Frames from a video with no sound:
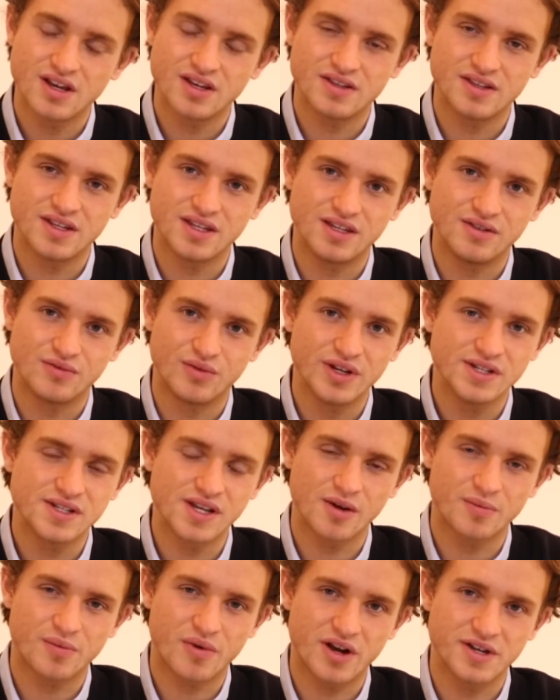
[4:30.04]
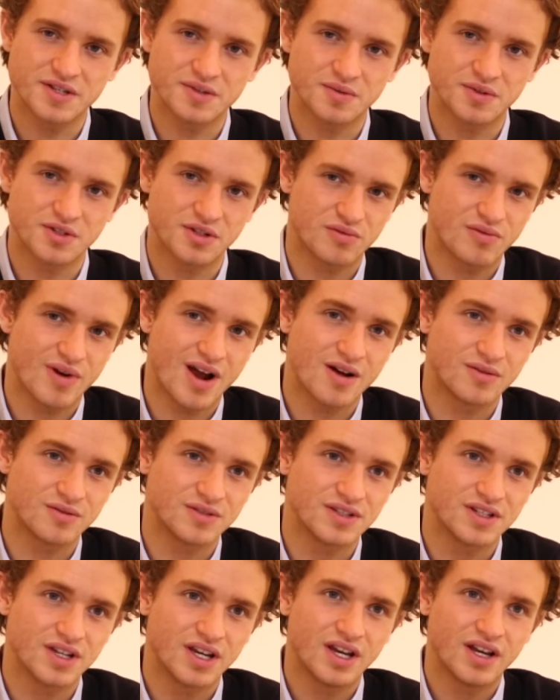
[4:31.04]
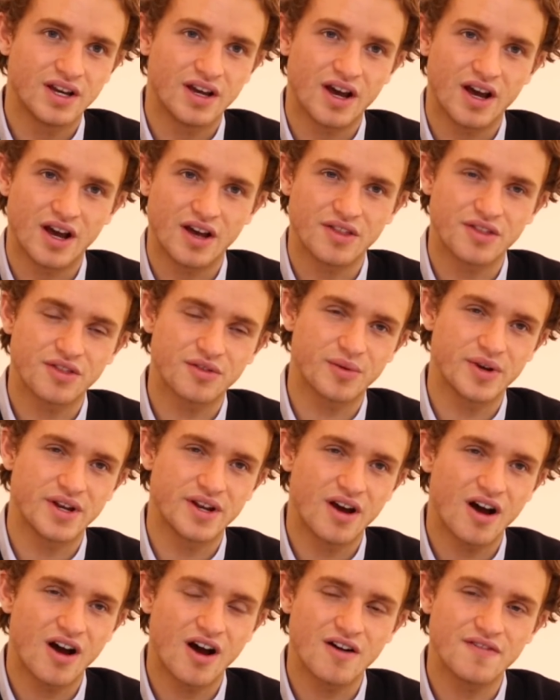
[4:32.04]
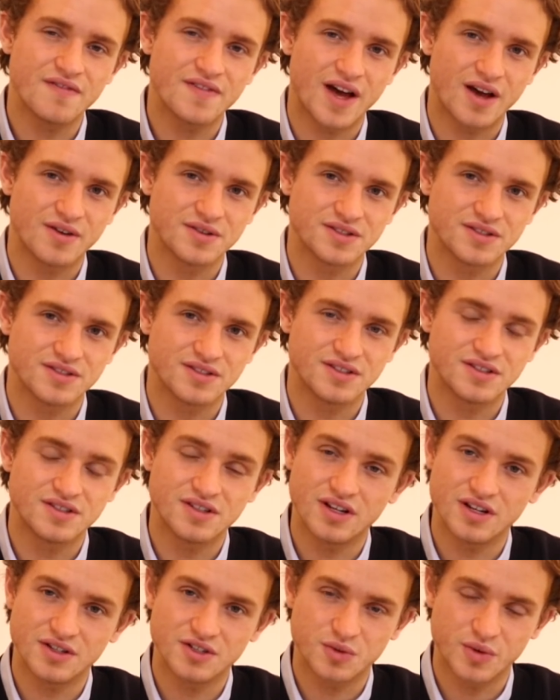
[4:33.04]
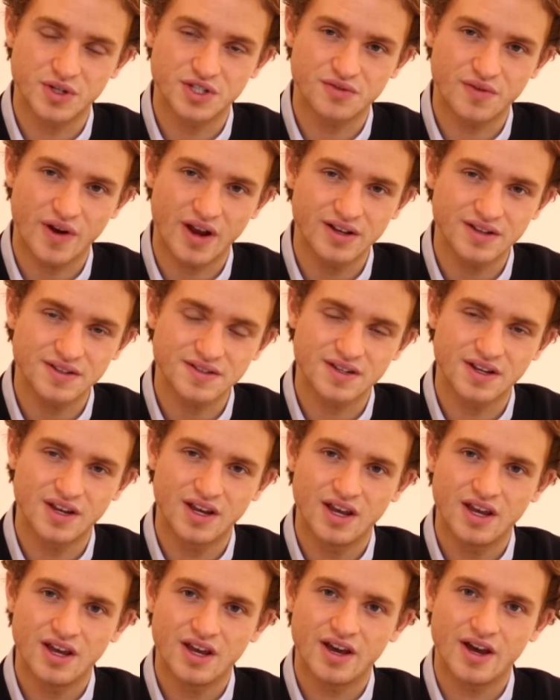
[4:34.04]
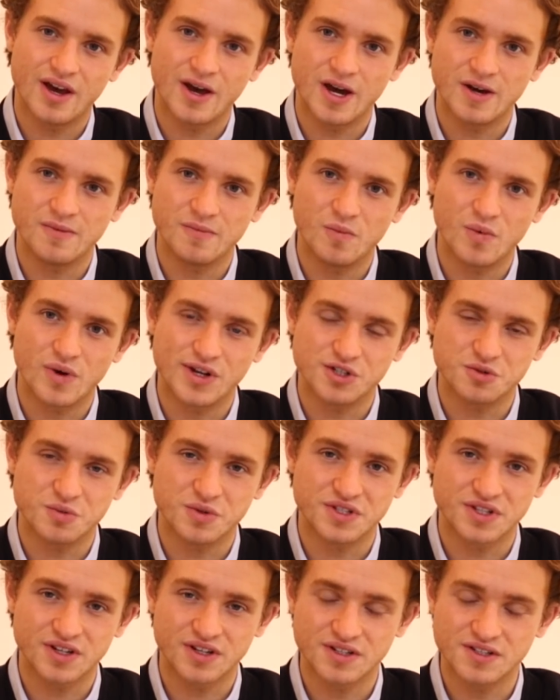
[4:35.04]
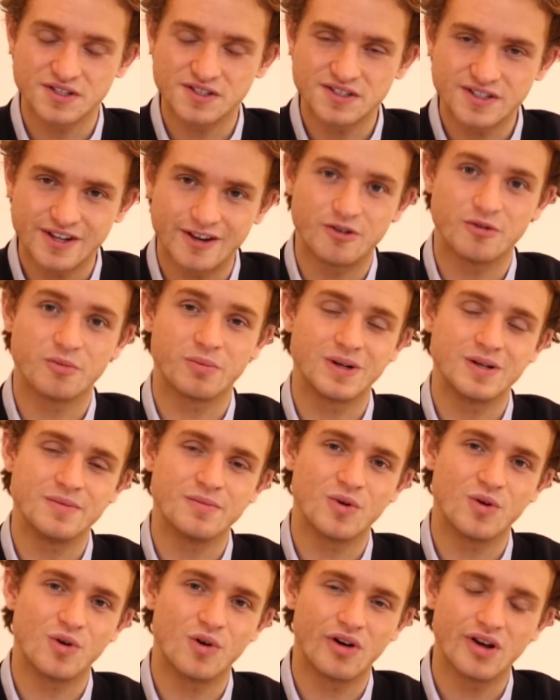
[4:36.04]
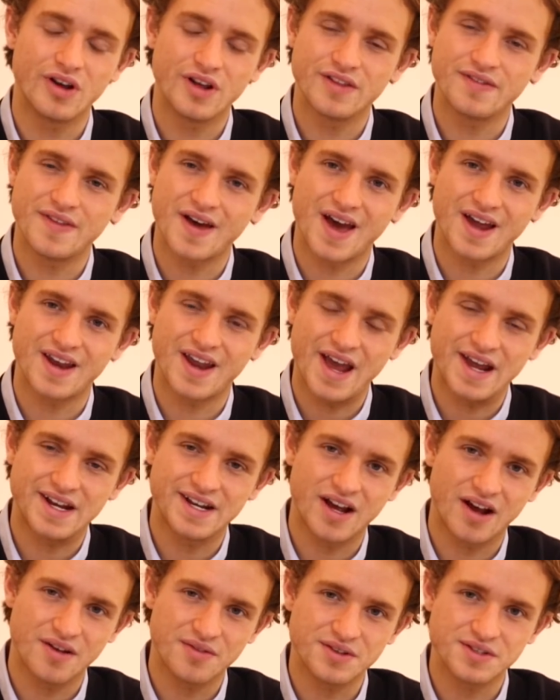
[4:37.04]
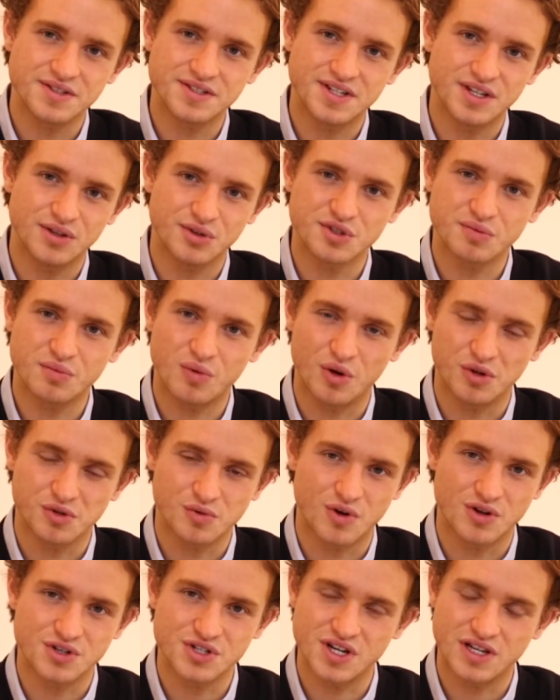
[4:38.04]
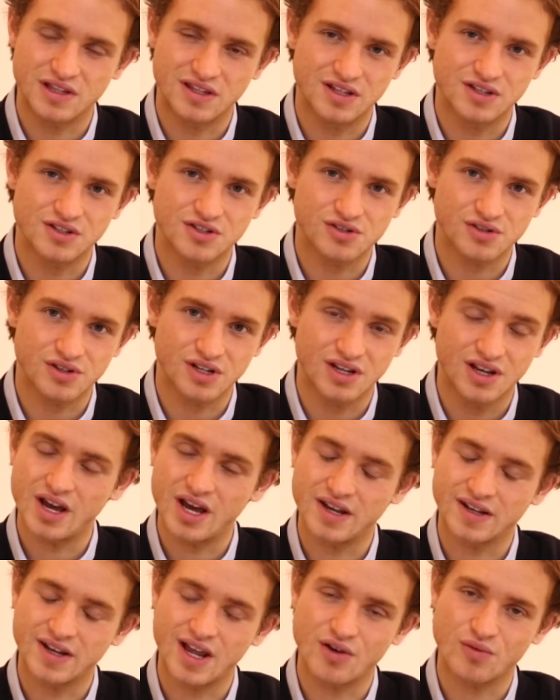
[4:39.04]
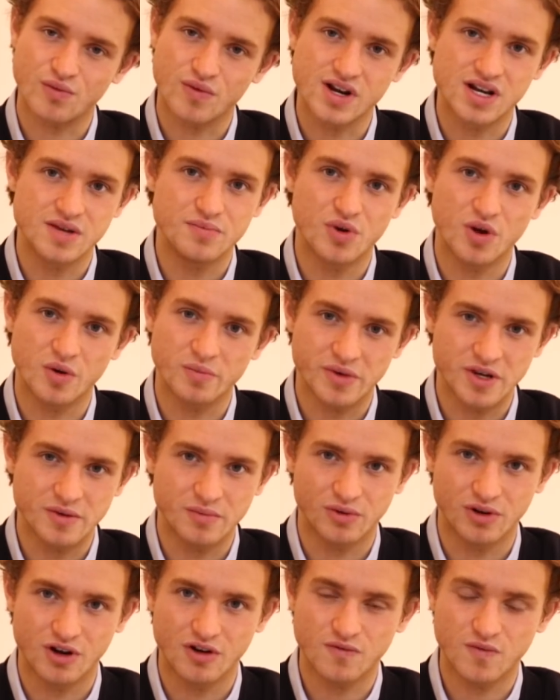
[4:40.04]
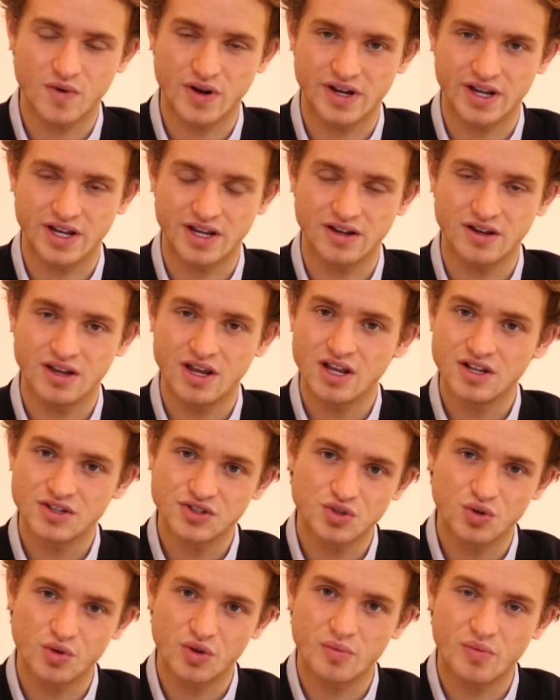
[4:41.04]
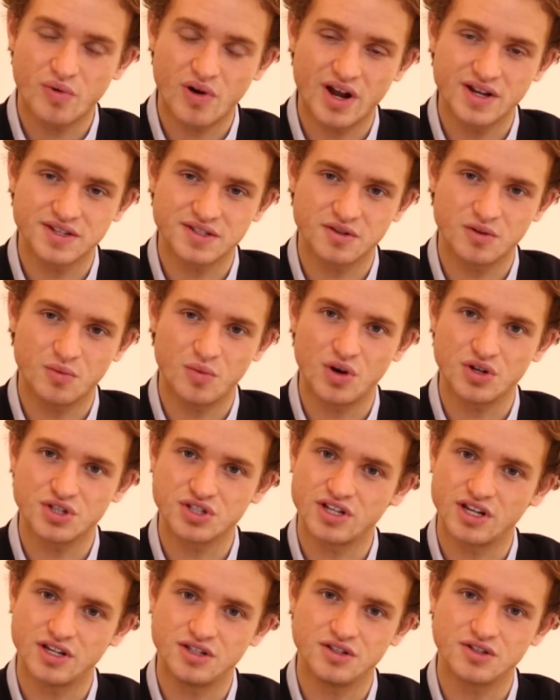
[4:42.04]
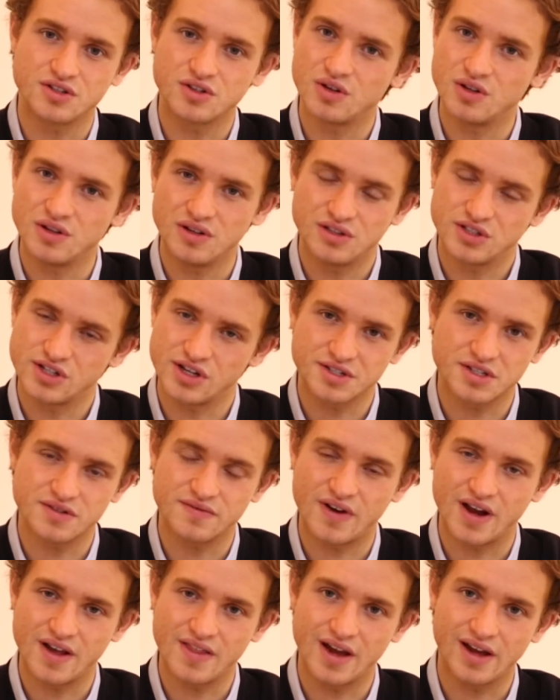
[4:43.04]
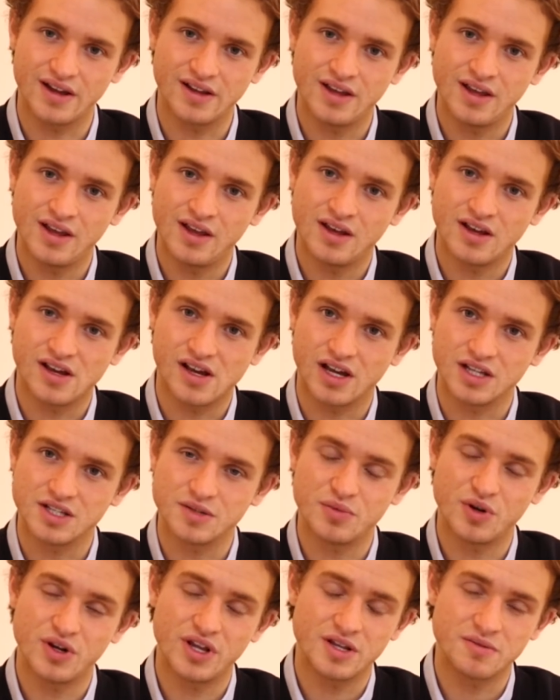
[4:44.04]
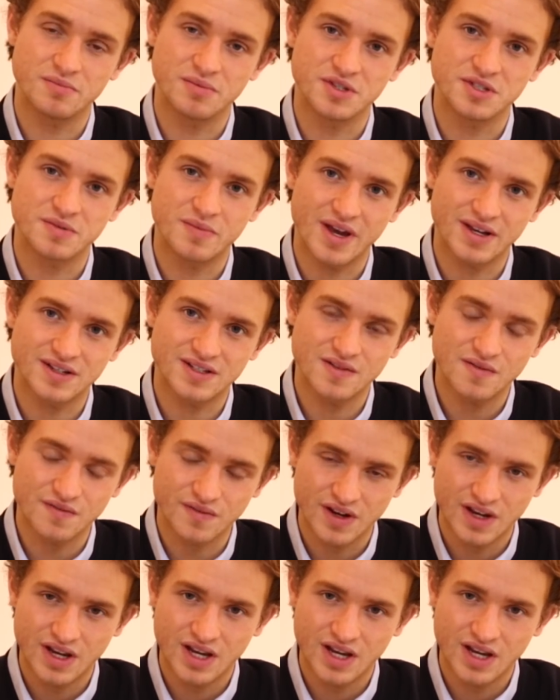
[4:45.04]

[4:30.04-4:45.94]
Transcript: the retail price was around 3,500 Swiss francs, which was considerably more than any other steel sports watch in the industry. And that really put people off when they saw the price of the watch. They just couldn't justify that. To put it in perspective,